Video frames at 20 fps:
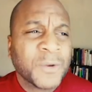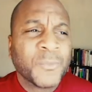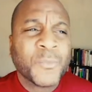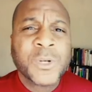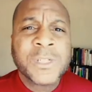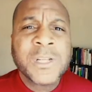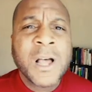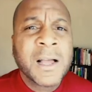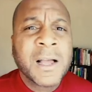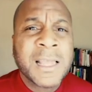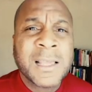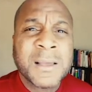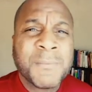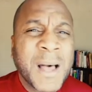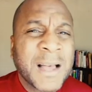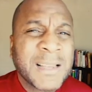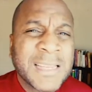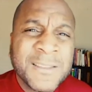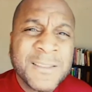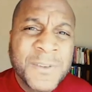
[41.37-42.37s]
and we're talking
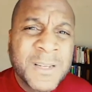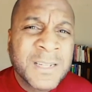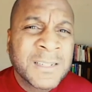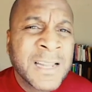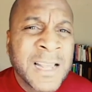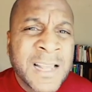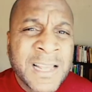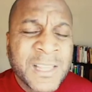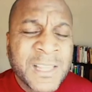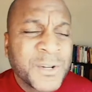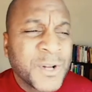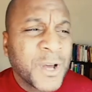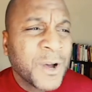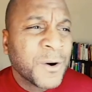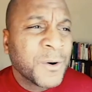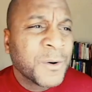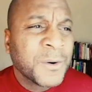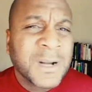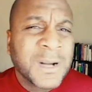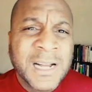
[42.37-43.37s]
about even, you
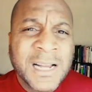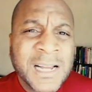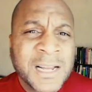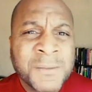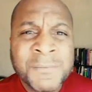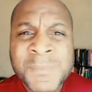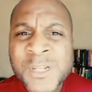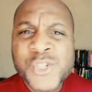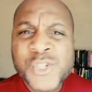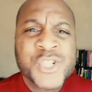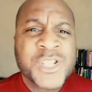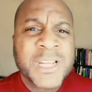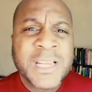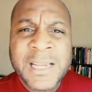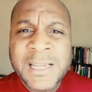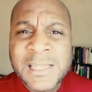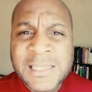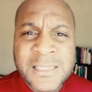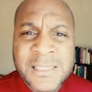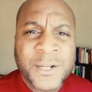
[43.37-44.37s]
know,
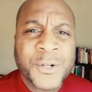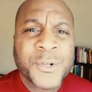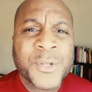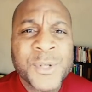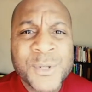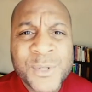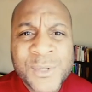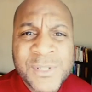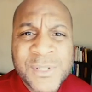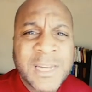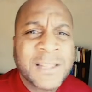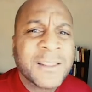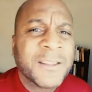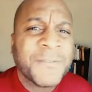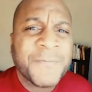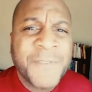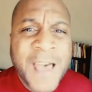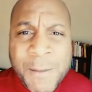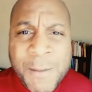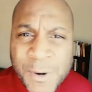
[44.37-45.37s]
machines that are used in the
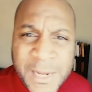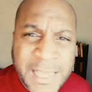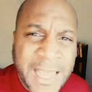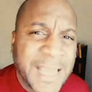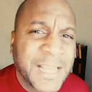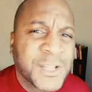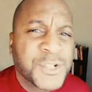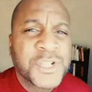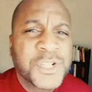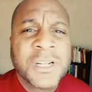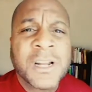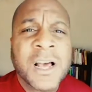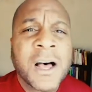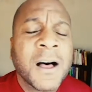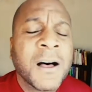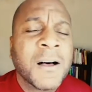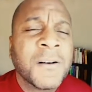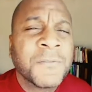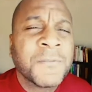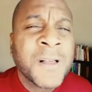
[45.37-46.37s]
fabrication
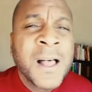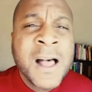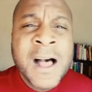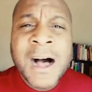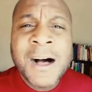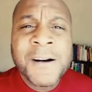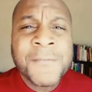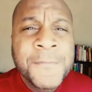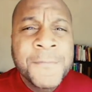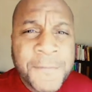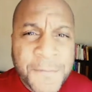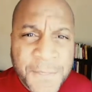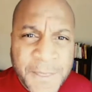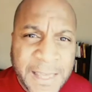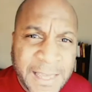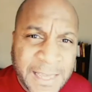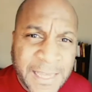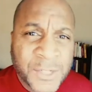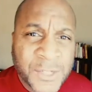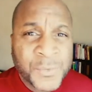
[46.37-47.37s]
of
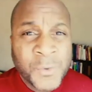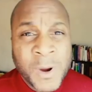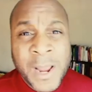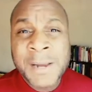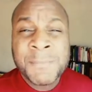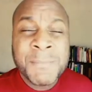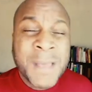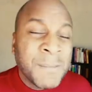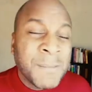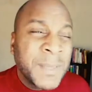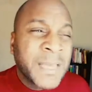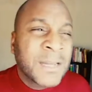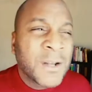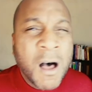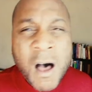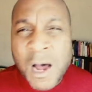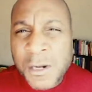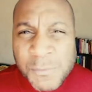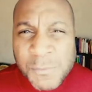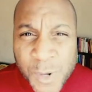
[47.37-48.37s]
things, right? Maybe an
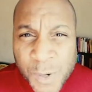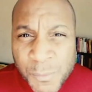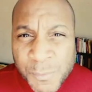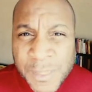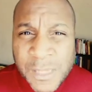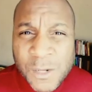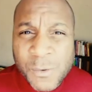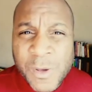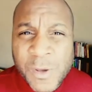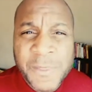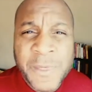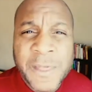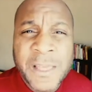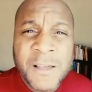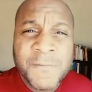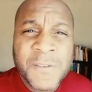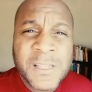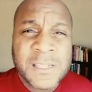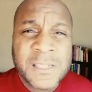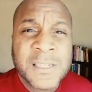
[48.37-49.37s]
automobile we think
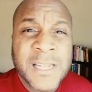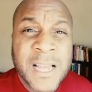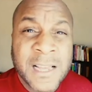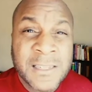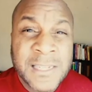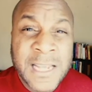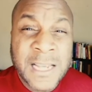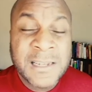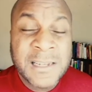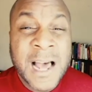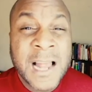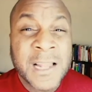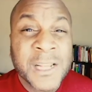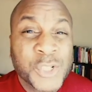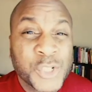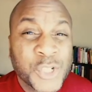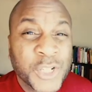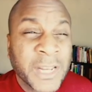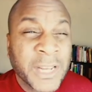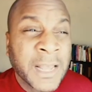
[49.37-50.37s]
of as a
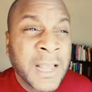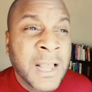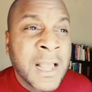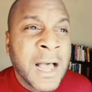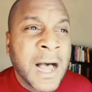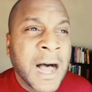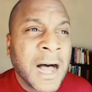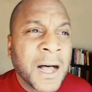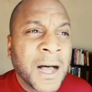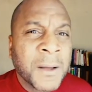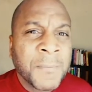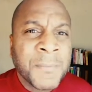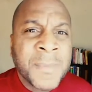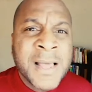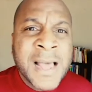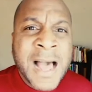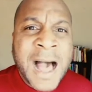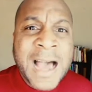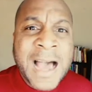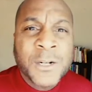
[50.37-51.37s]
technology.
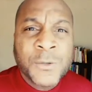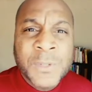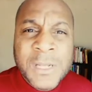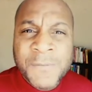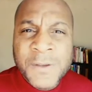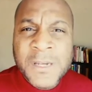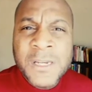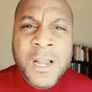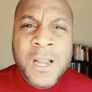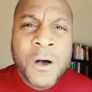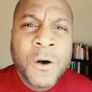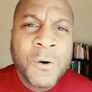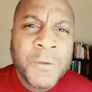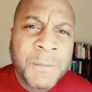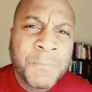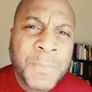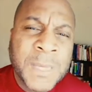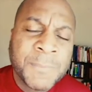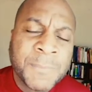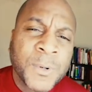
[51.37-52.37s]
I don't even know
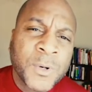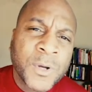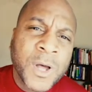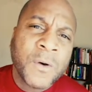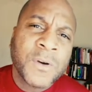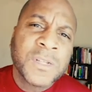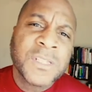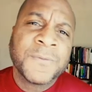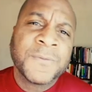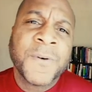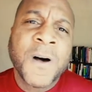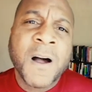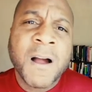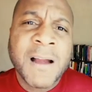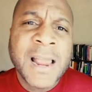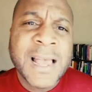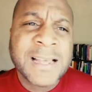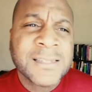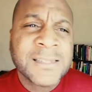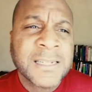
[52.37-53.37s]
that people go as
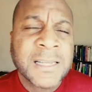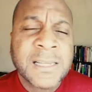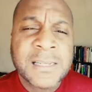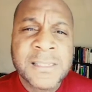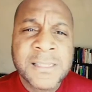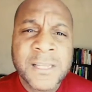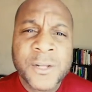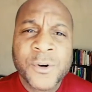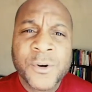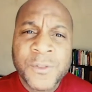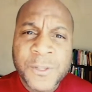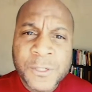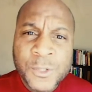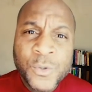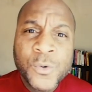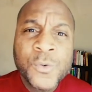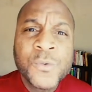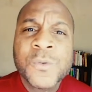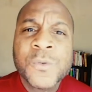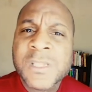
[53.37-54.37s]
far as to consider the
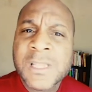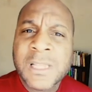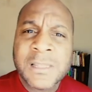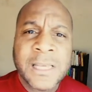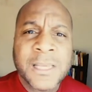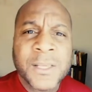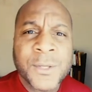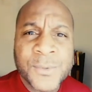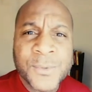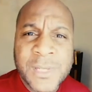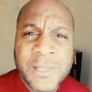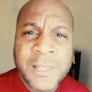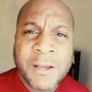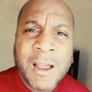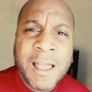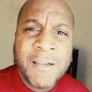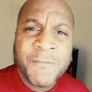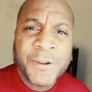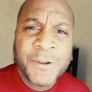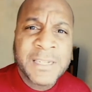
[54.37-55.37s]
tools that they use in
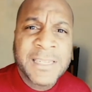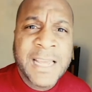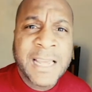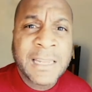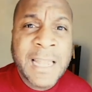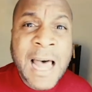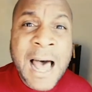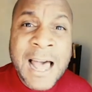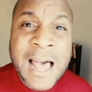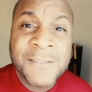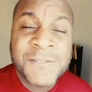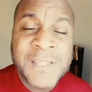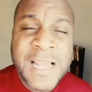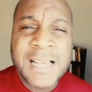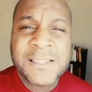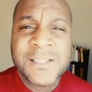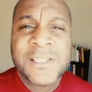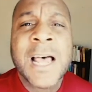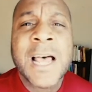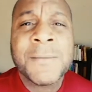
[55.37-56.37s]
their everyday lives
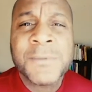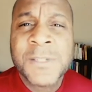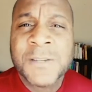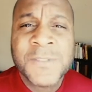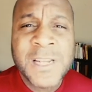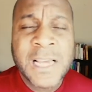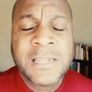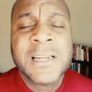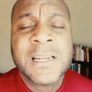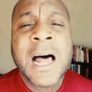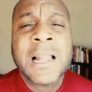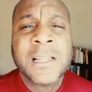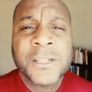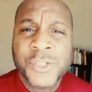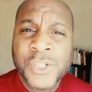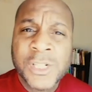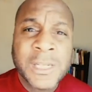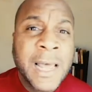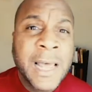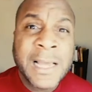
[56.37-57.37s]
as types of
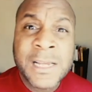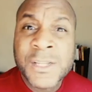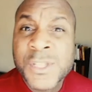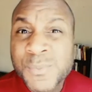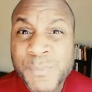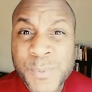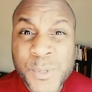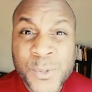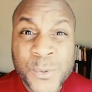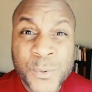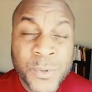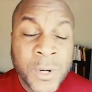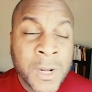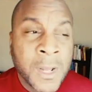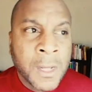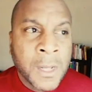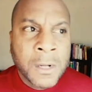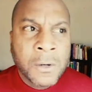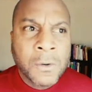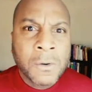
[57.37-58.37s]
technology, like a spoon
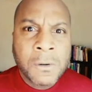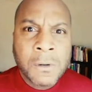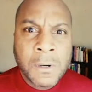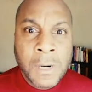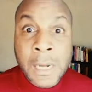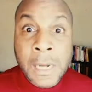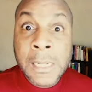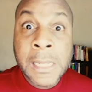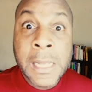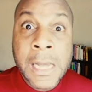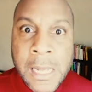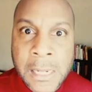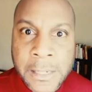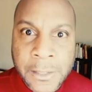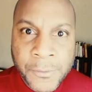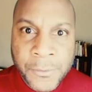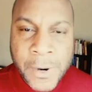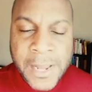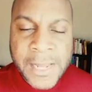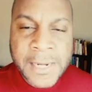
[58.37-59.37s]
or a
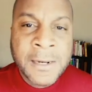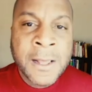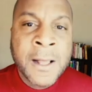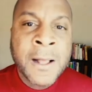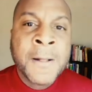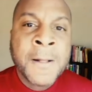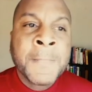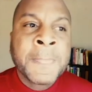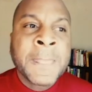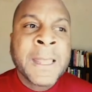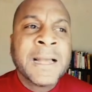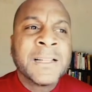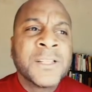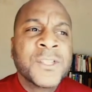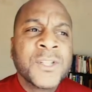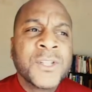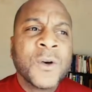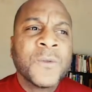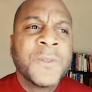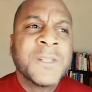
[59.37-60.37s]
gun, right? And
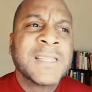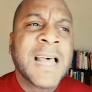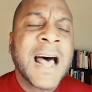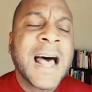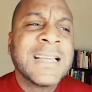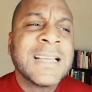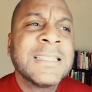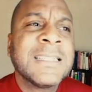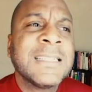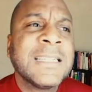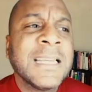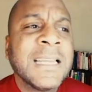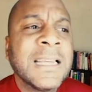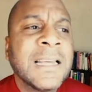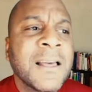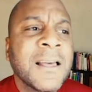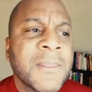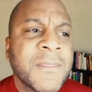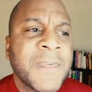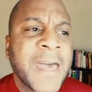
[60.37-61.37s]
so this
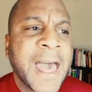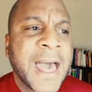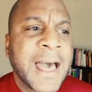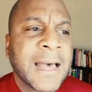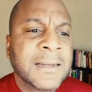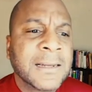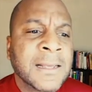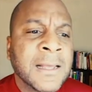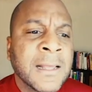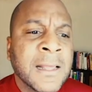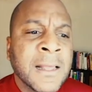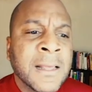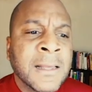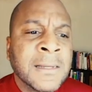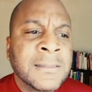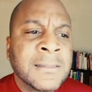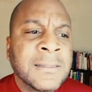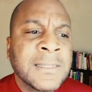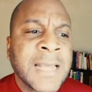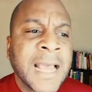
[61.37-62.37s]
idea that
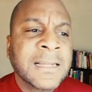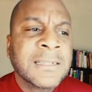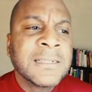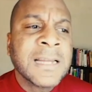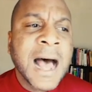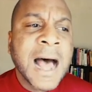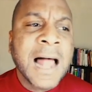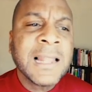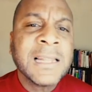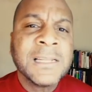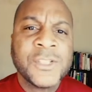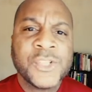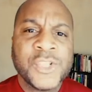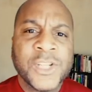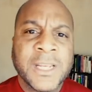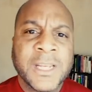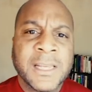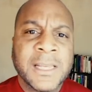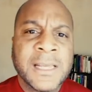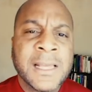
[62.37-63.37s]

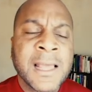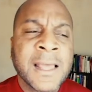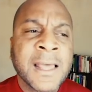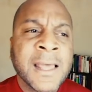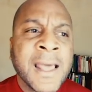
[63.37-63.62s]
technology